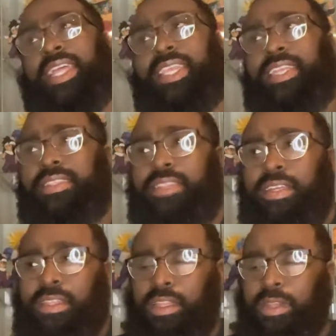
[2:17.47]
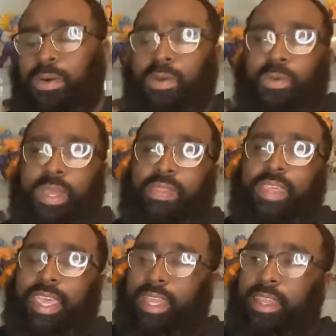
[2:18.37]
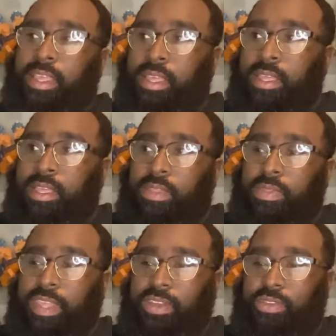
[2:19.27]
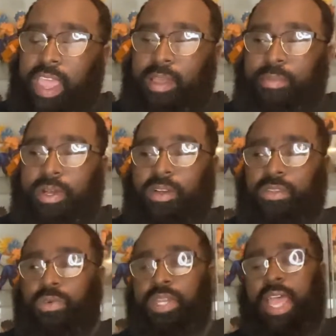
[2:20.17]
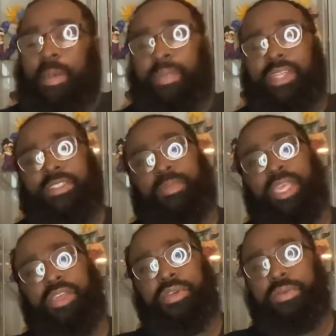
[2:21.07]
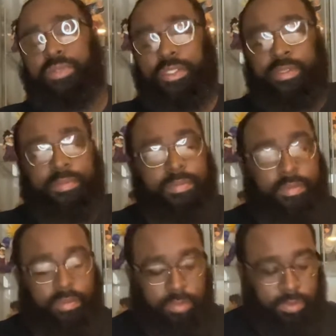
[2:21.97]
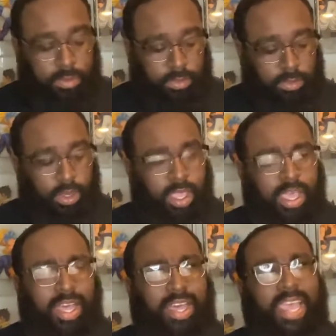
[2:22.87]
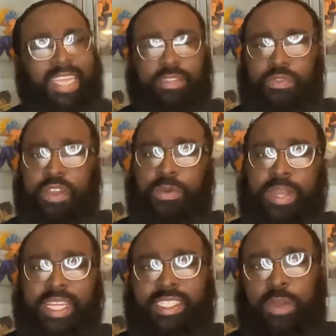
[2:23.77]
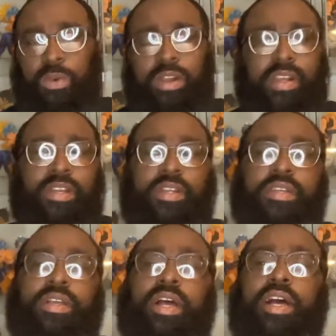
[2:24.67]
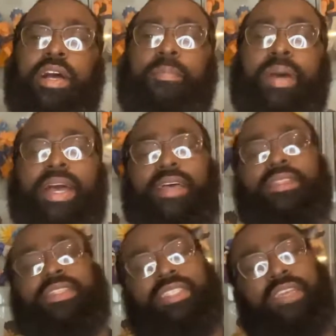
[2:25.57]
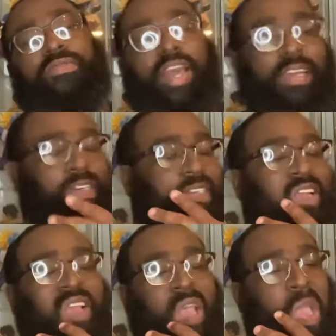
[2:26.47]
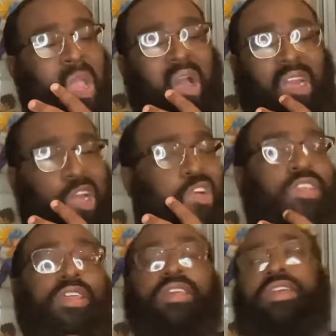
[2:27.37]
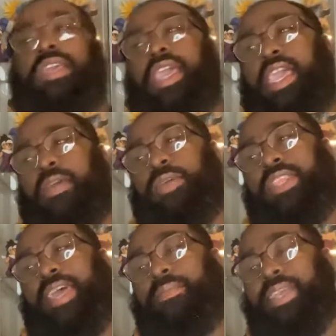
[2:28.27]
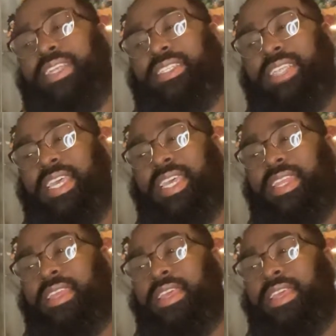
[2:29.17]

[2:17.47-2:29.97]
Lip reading: I think the lore went that the Dragon Balls were not meant to be used as frequent as they were by the Z fighters on Earth. And with that being said,